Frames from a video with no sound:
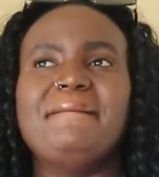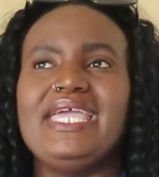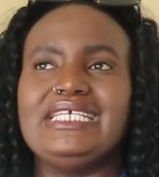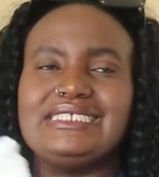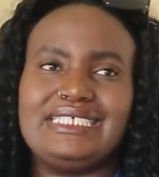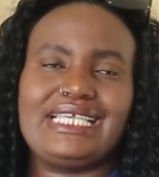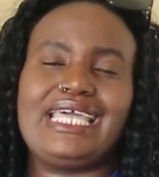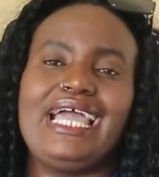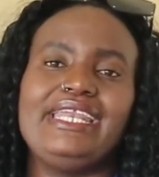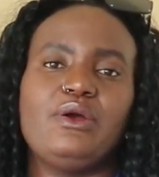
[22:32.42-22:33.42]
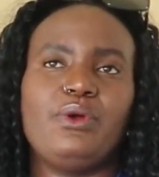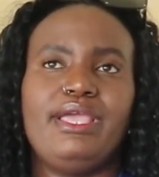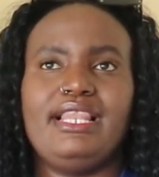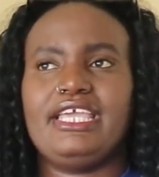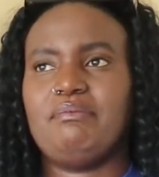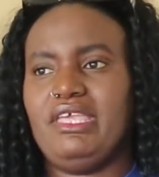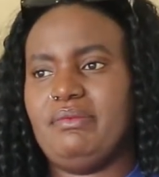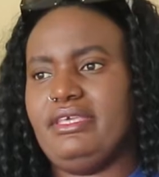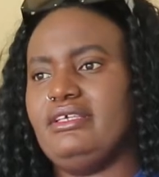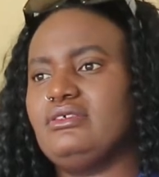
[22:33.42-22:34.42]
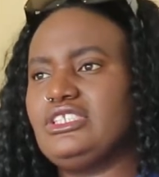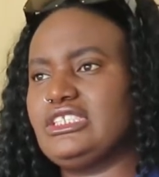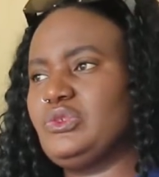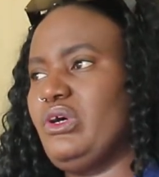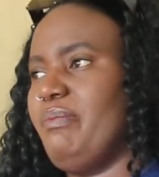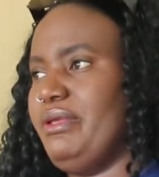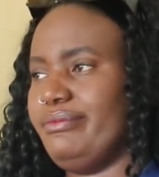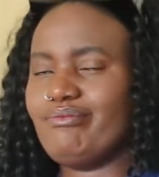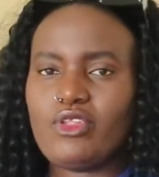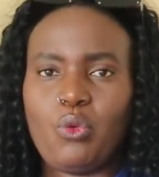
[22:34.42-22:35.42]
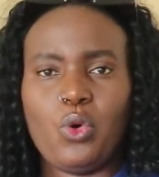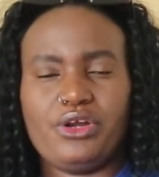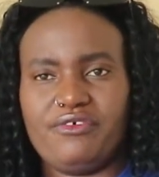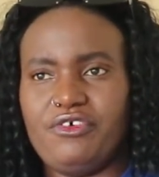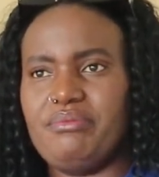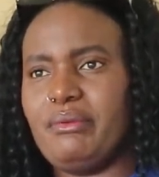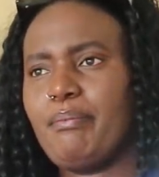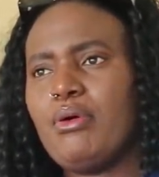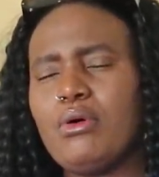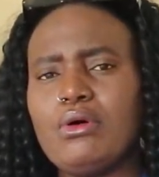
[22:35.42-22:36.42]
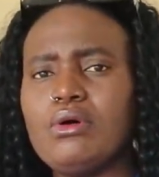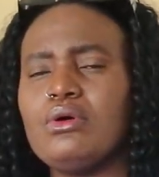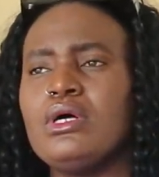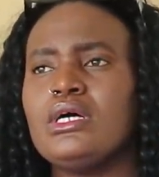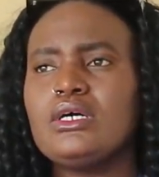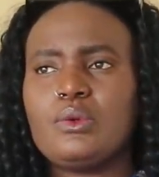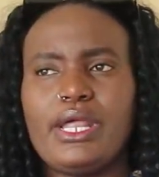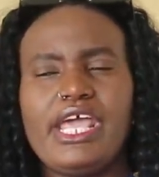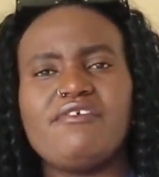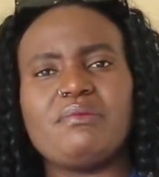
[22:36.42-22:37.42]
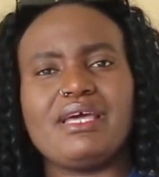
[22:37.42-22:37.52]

basic kind of way, like maybe just swiping water from the pool, whatever.